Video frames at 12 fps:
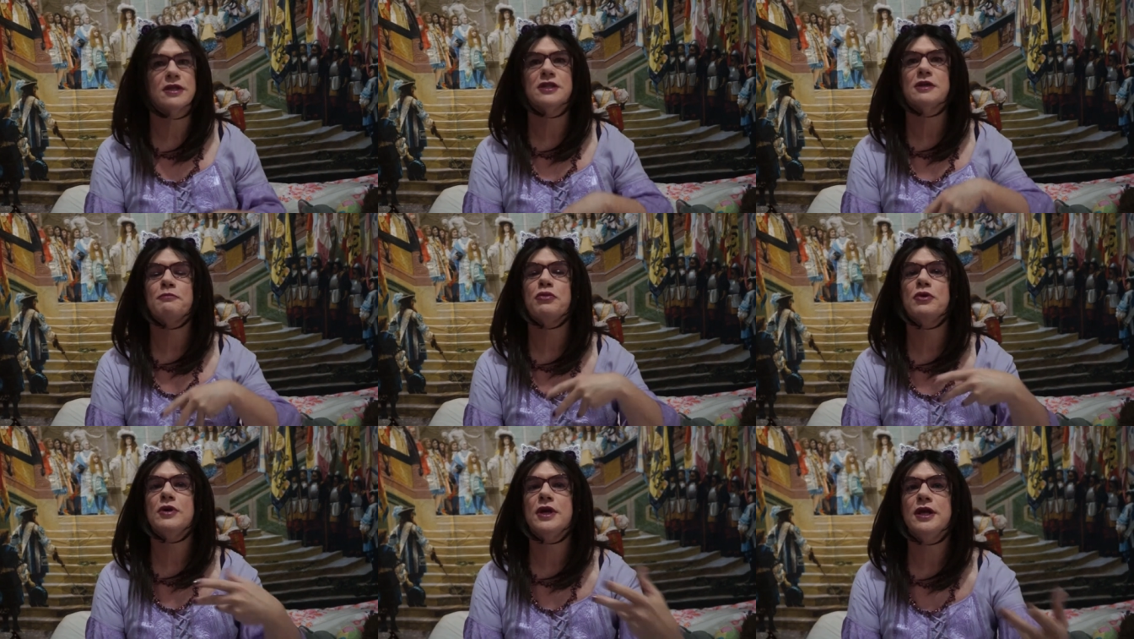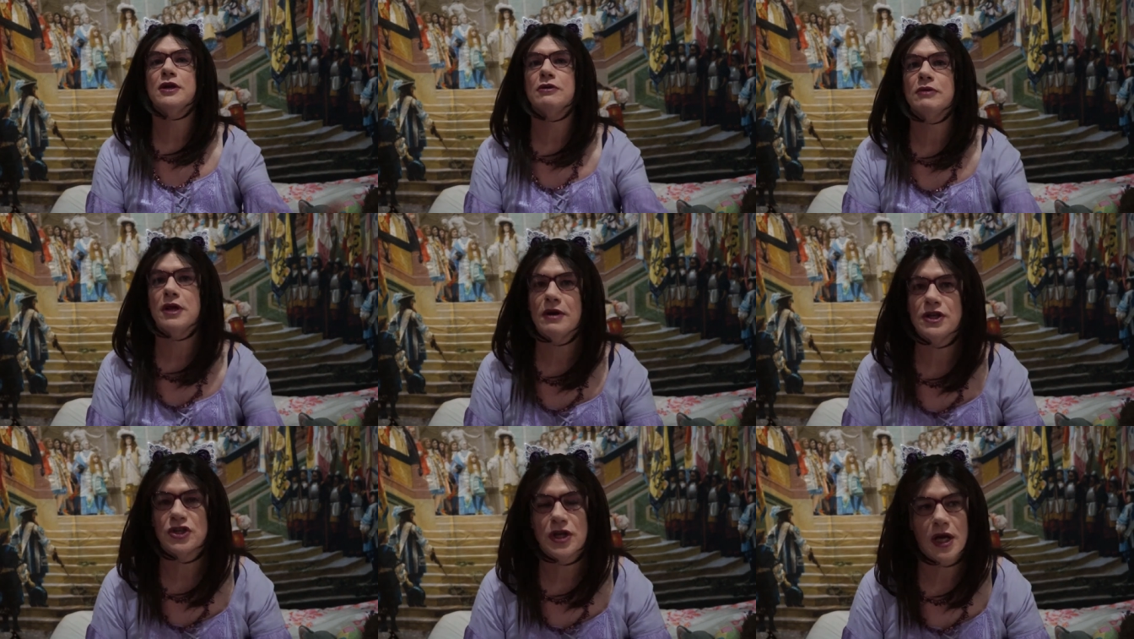there's a pre-career
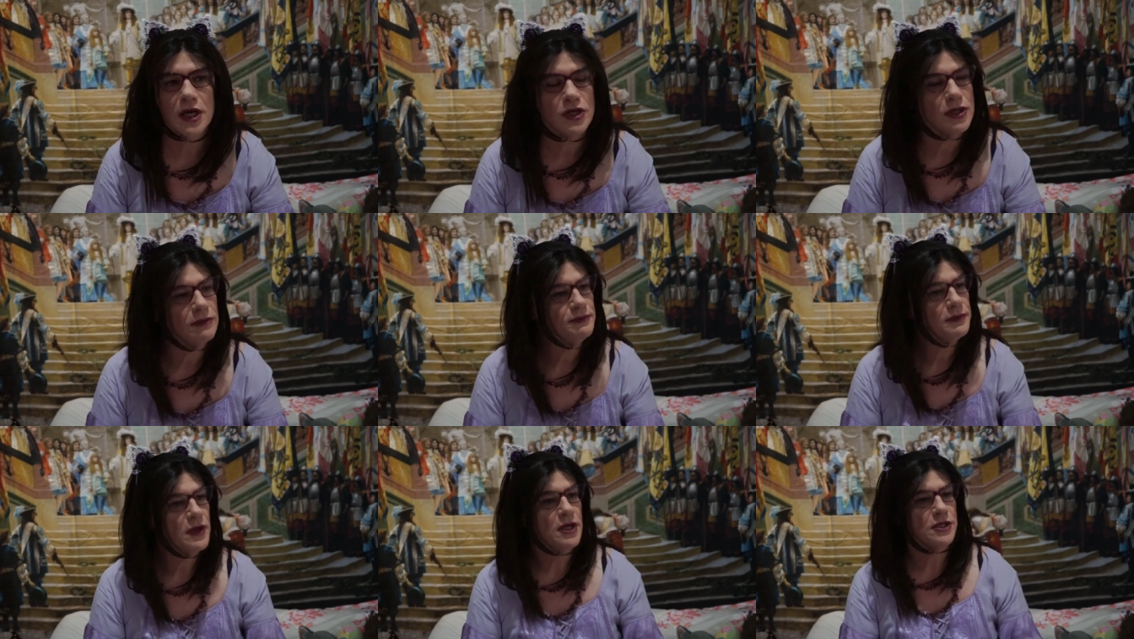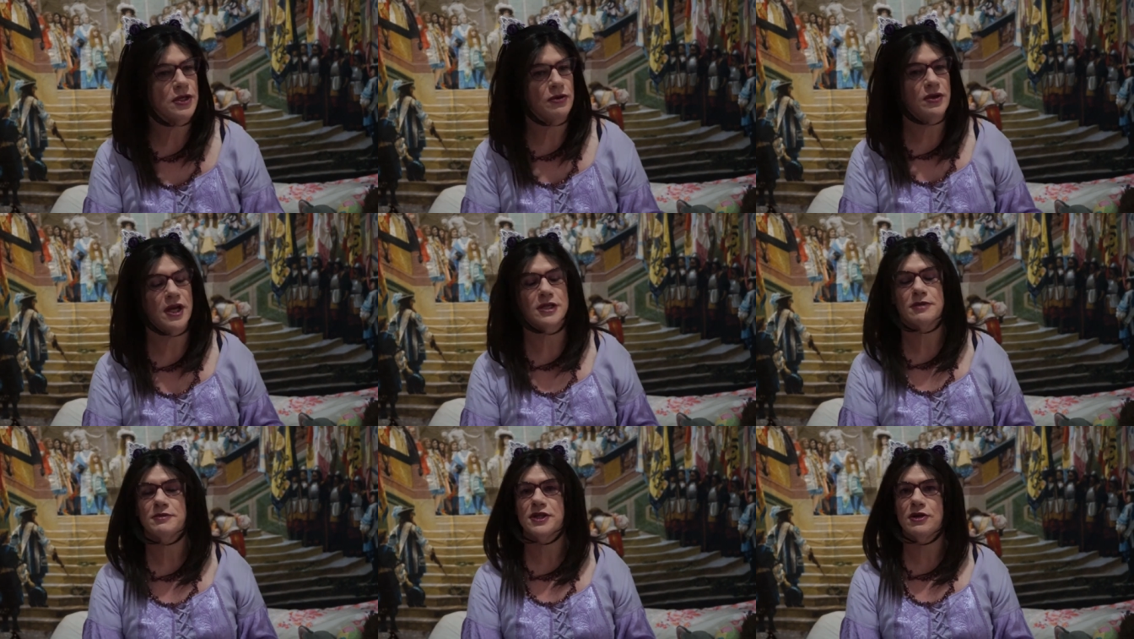education, so you get
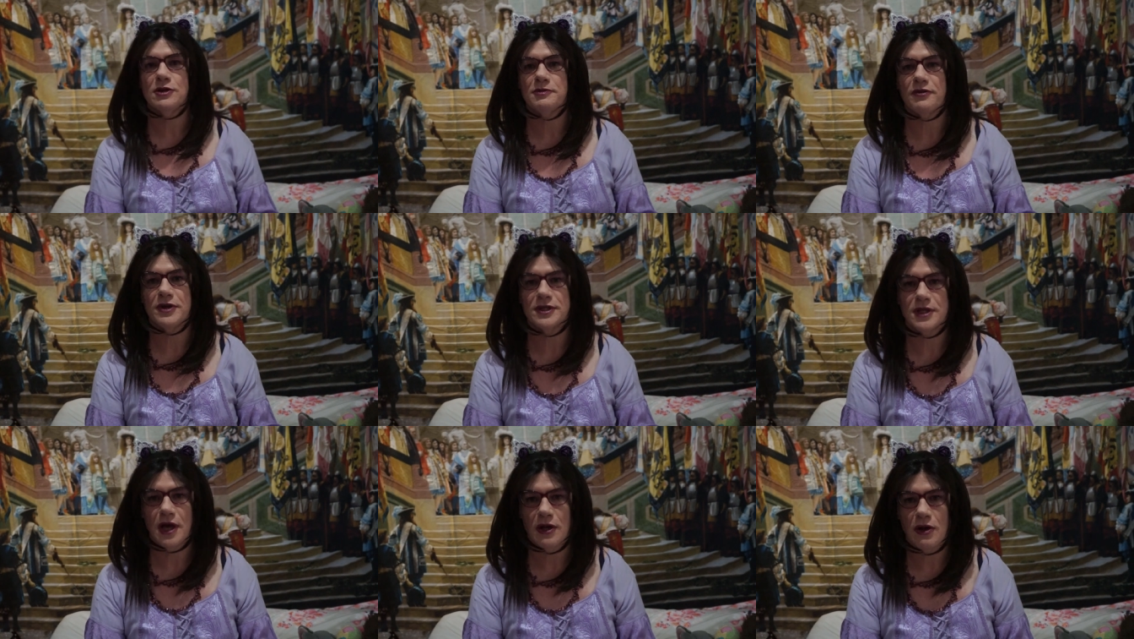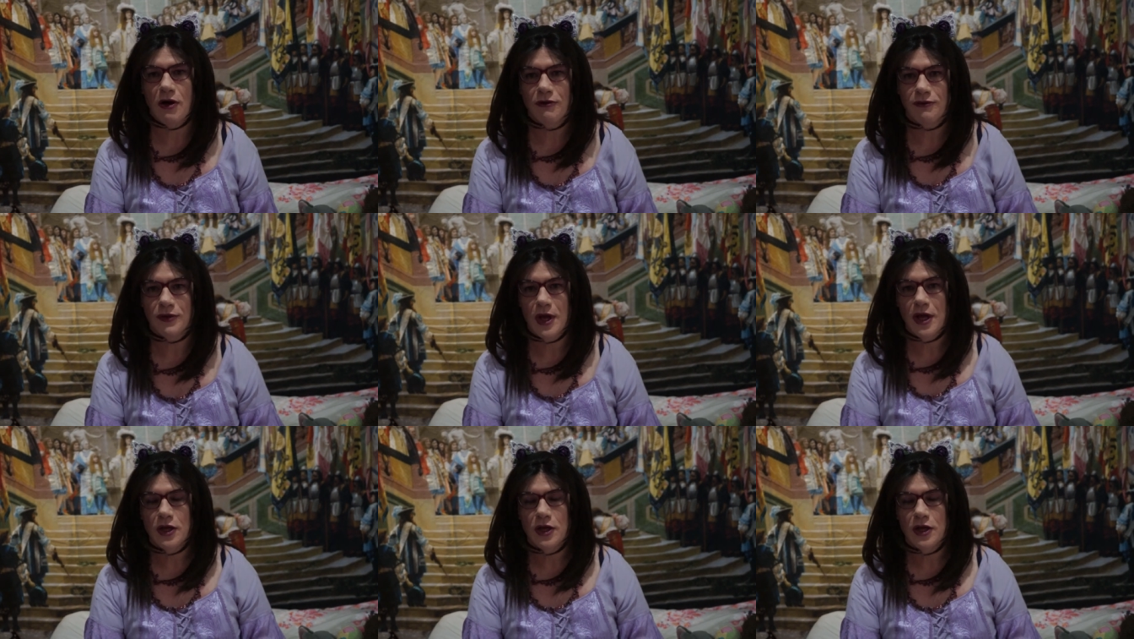some skills before you start off.